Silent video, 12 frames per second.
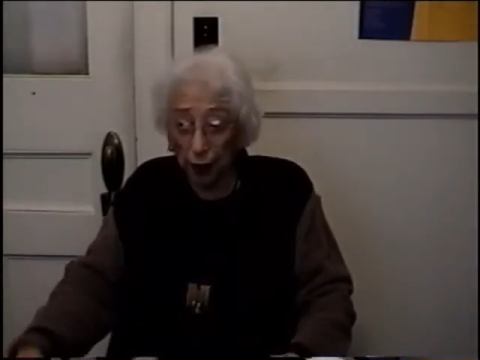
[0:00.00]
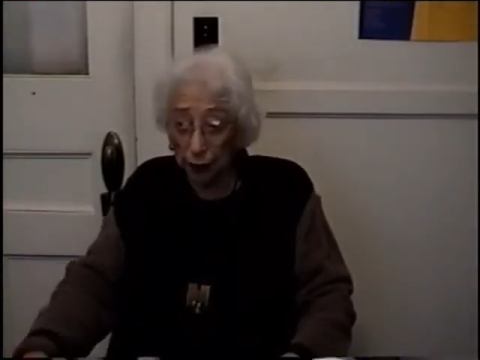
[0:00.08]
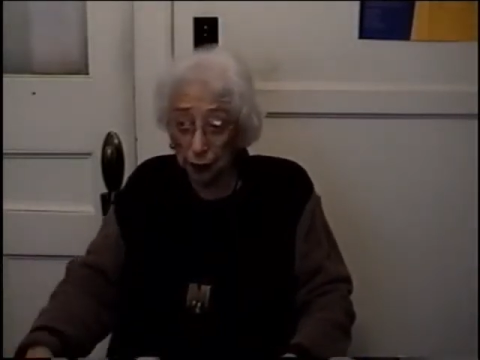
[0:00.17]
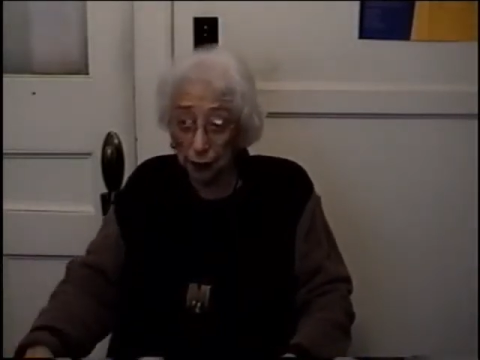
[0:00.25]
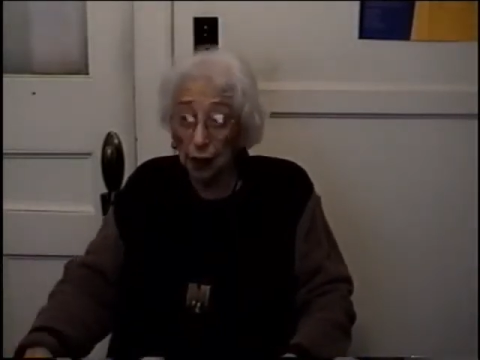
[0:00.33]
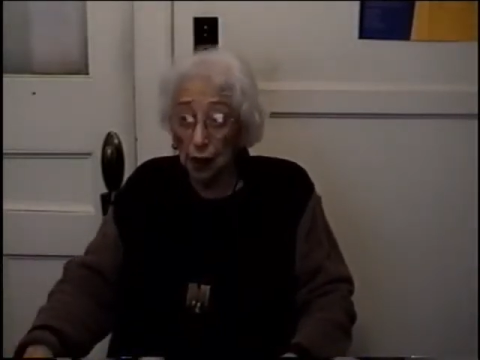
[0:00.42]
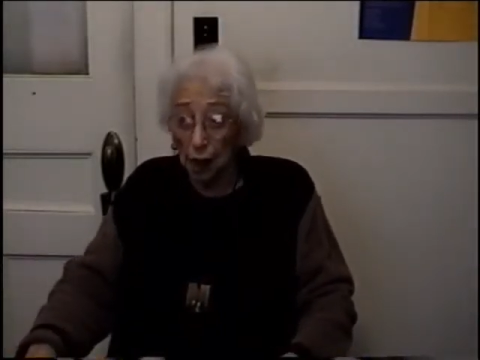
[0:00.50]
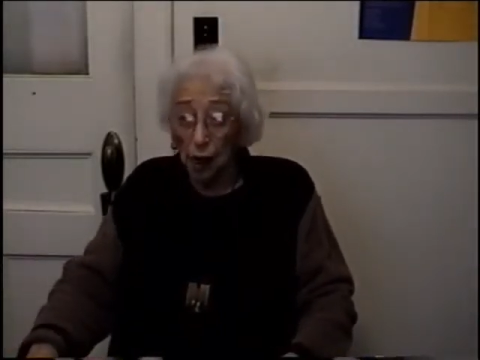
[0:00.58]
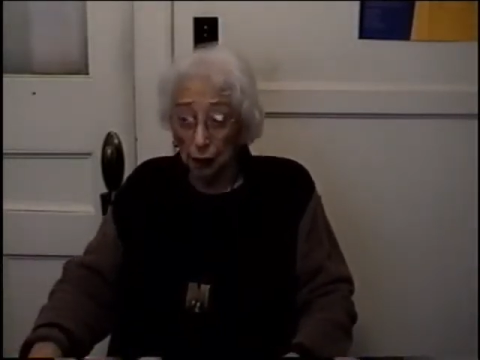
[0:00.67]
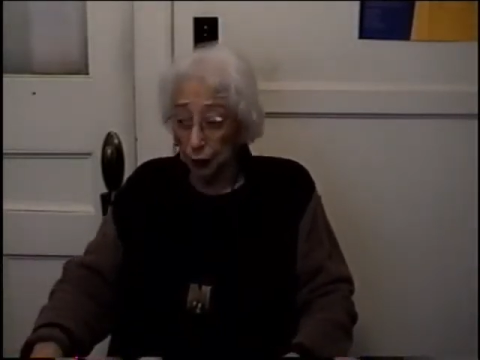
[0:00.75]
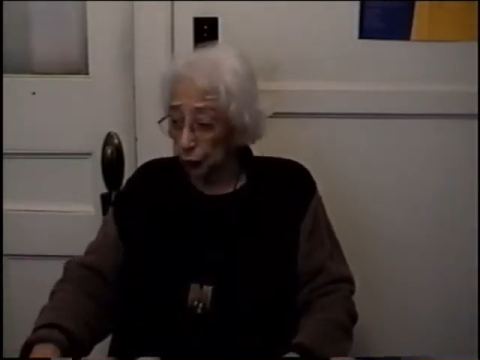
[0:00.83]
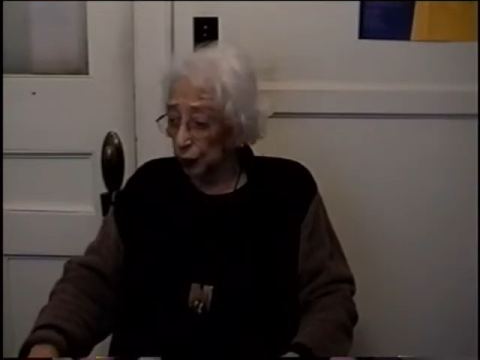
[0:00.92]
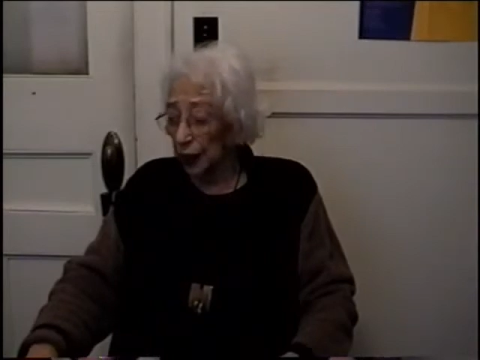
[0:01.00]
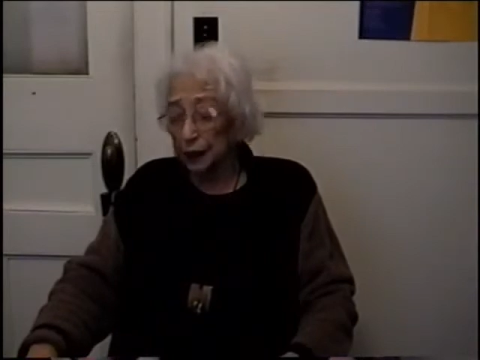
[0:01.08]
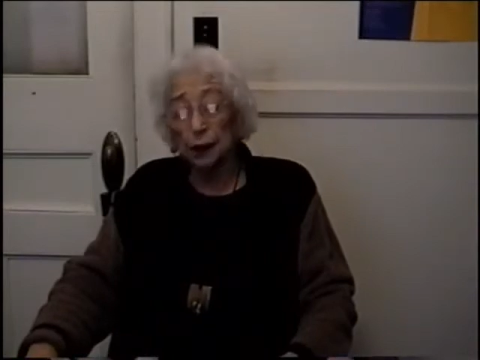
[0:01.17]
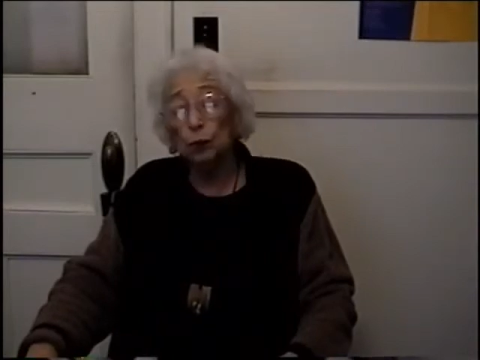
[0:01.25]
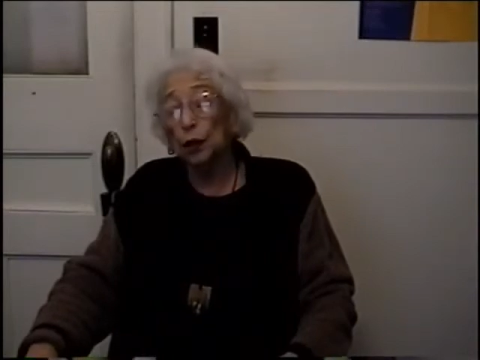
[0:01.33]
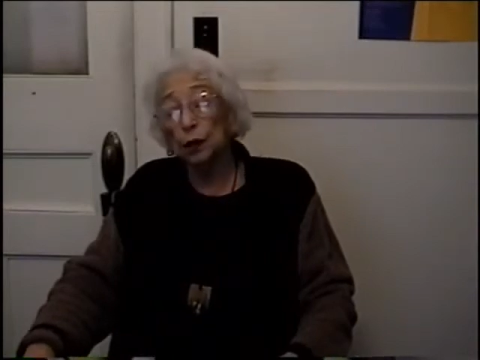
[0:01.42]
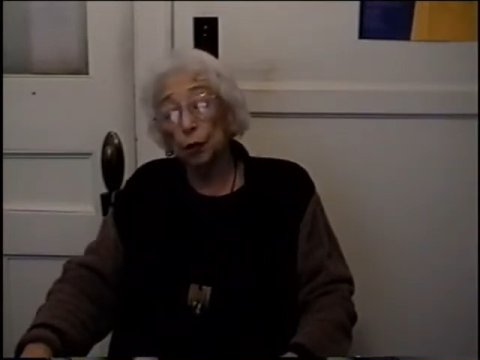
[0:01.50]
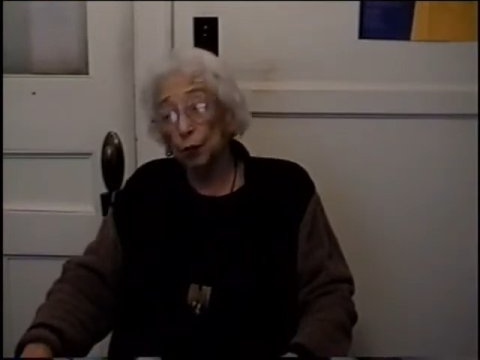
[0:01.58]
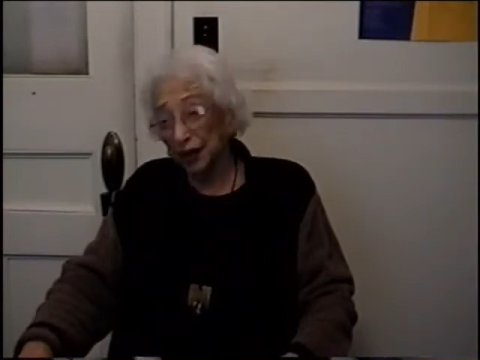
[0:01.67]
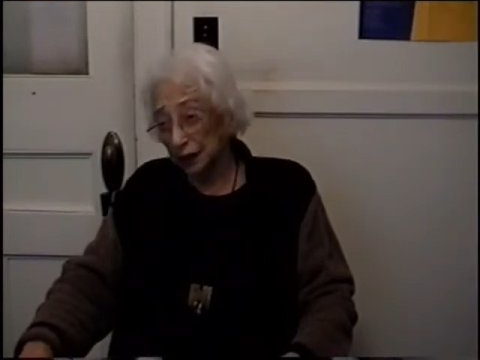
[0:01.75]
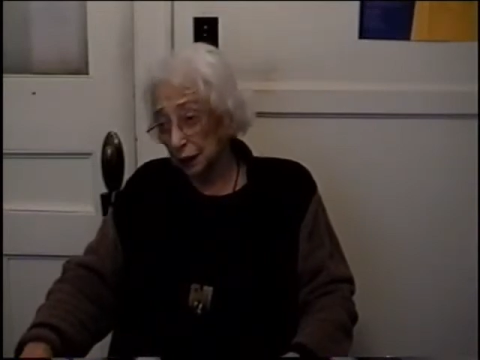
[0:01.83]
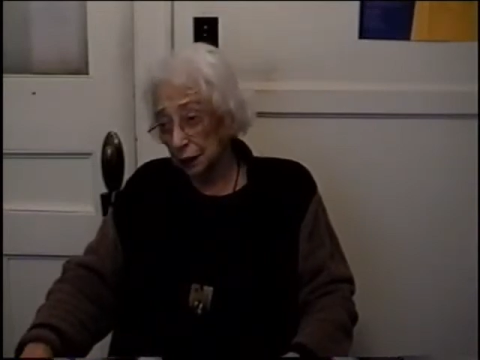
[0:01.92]
I could do, and I didn't want to go
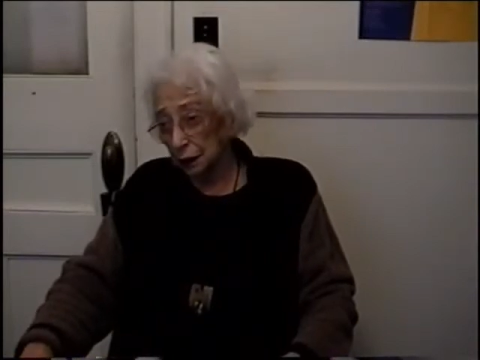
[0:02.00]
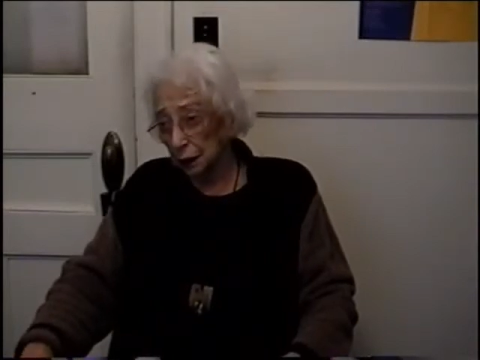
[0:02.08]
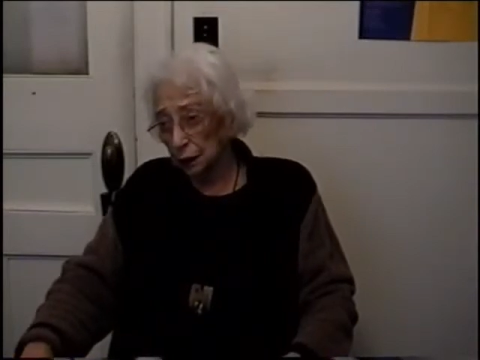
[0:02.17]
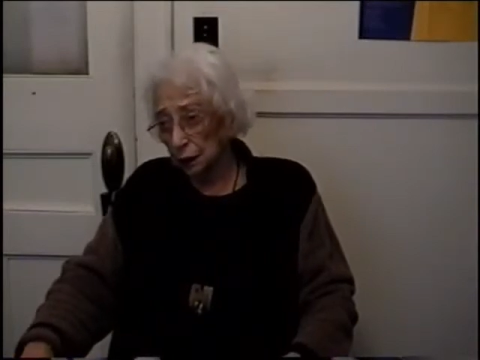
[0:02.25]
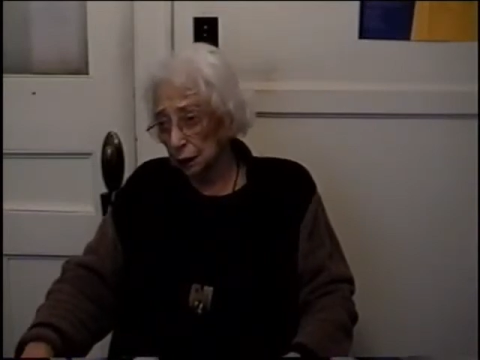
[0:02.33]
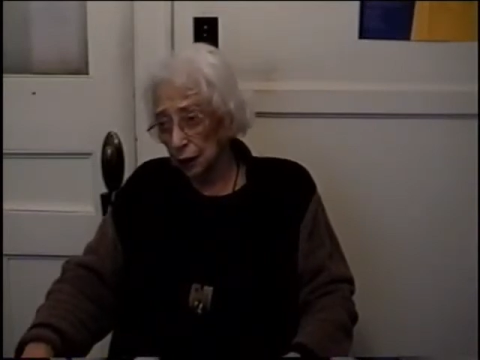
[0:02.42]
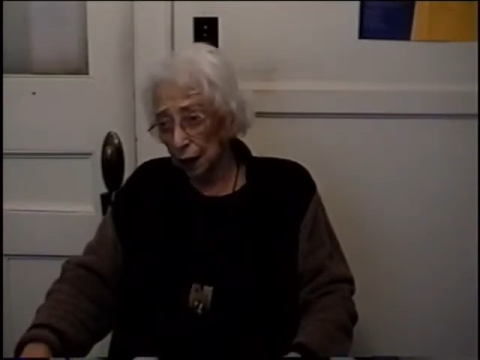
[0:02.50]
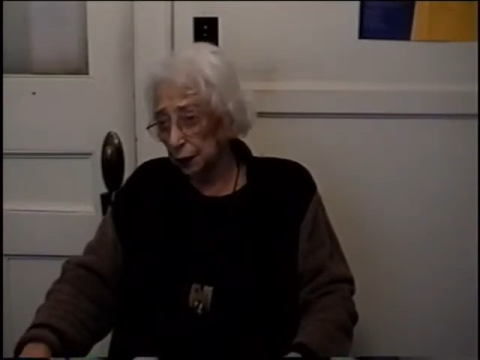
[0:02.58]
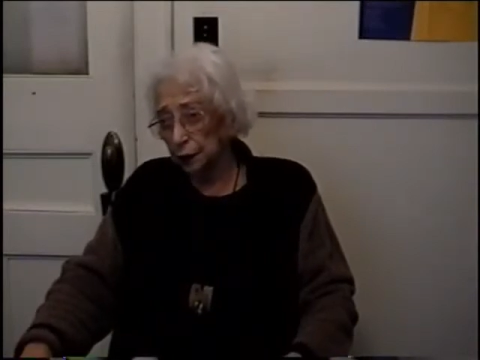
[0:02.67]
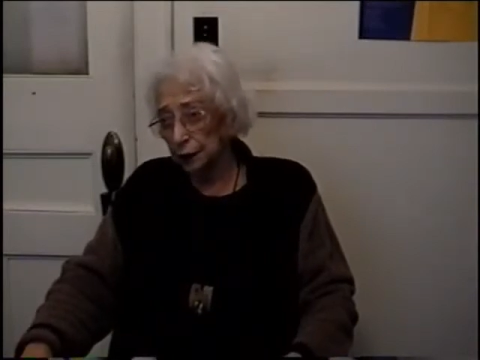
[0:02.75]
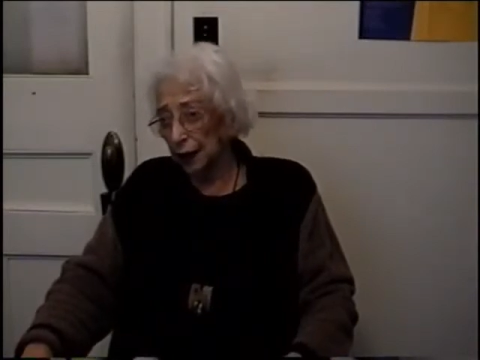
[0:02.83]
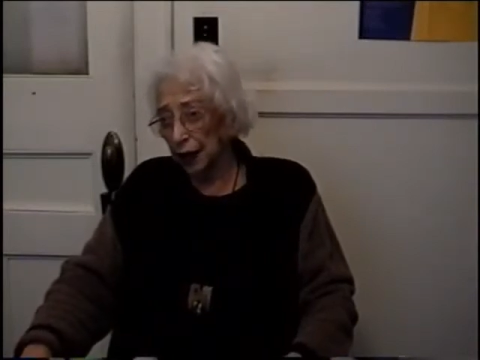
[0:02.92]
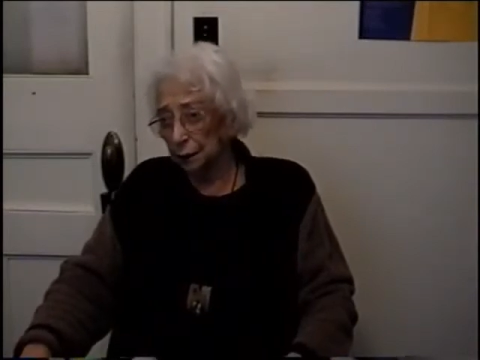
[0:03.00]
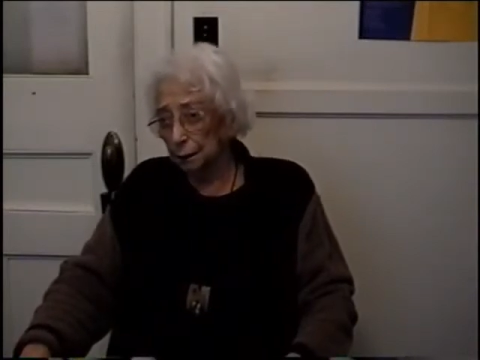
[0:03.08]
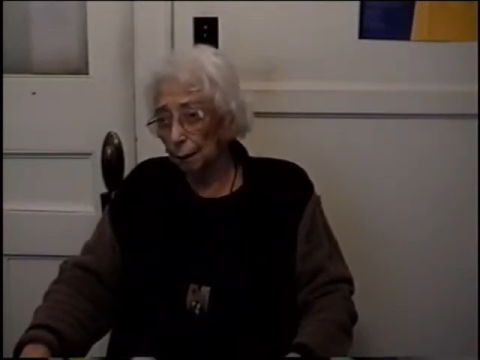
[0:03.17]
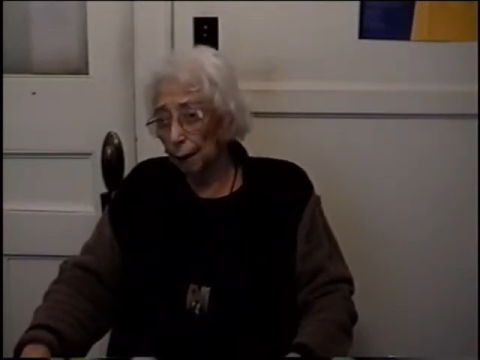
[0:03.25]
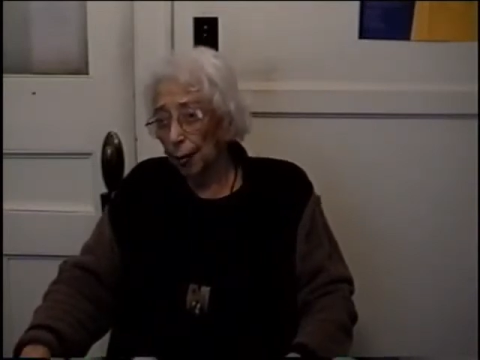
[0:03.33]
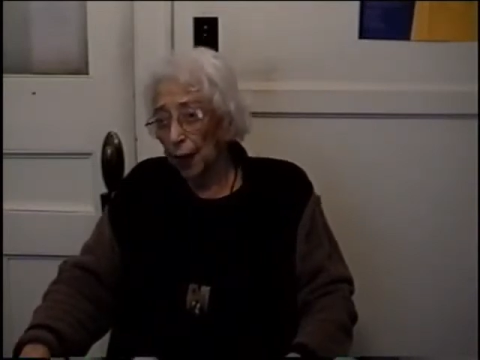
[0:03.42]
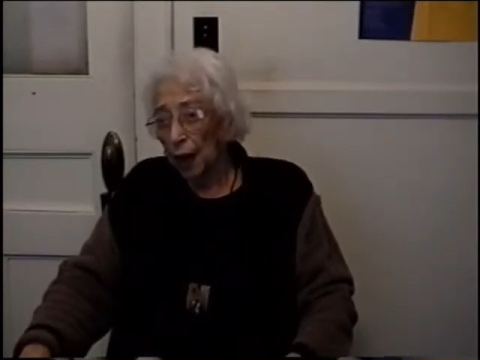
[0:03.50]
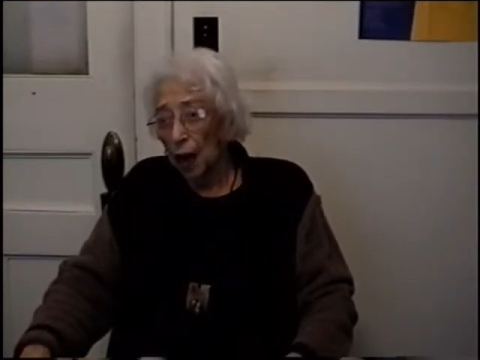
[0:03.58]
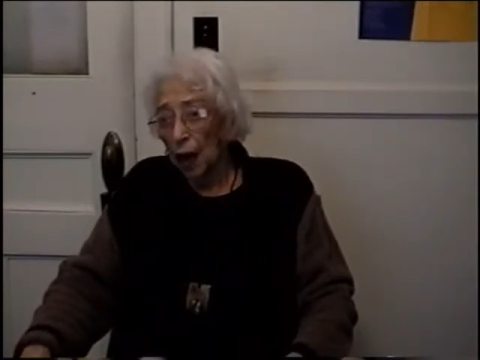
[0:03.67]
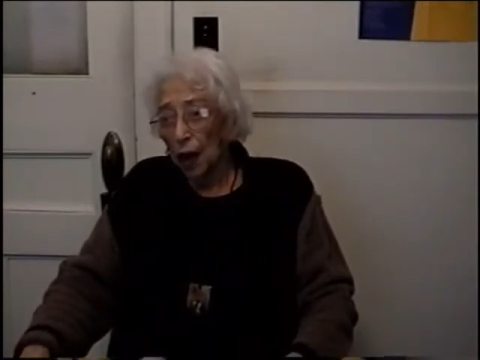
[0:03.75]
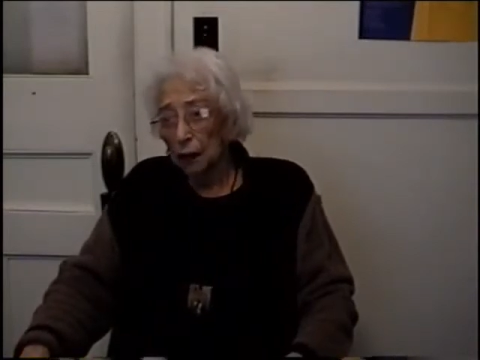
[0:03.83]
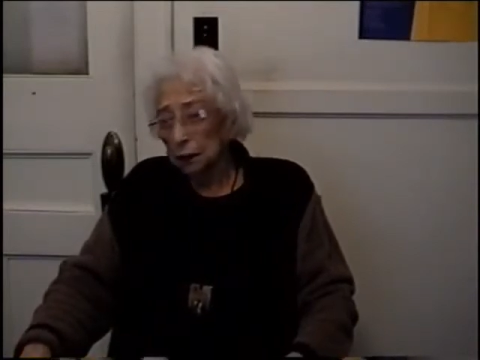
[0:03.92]
back to teaching, I knew that.
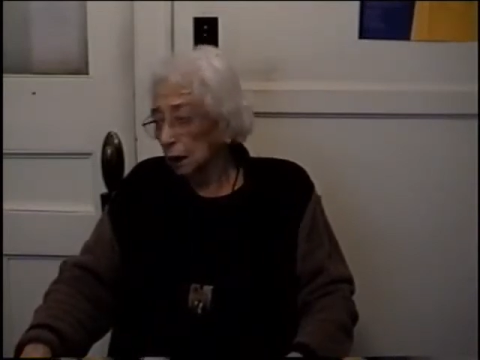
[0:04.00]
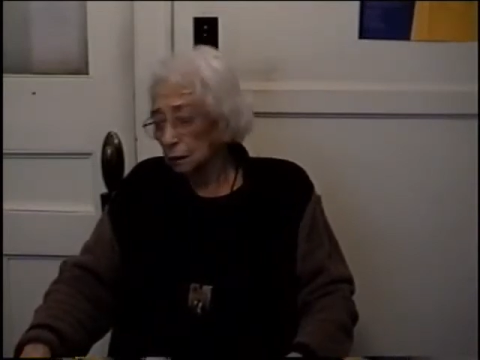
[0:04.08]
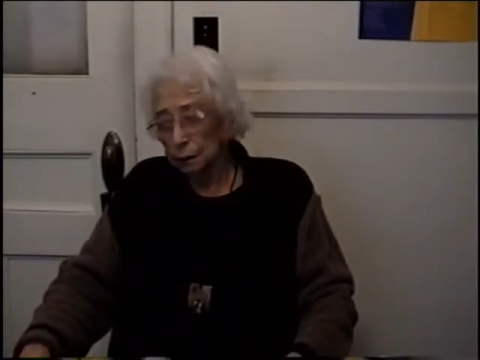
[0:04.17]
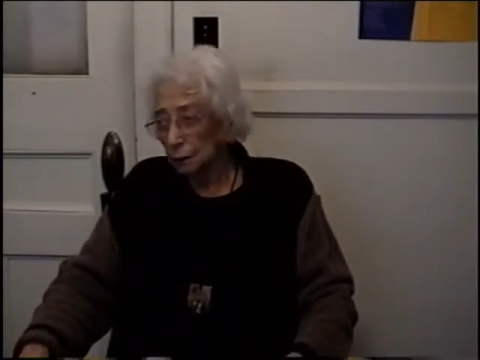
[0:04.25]
No? No.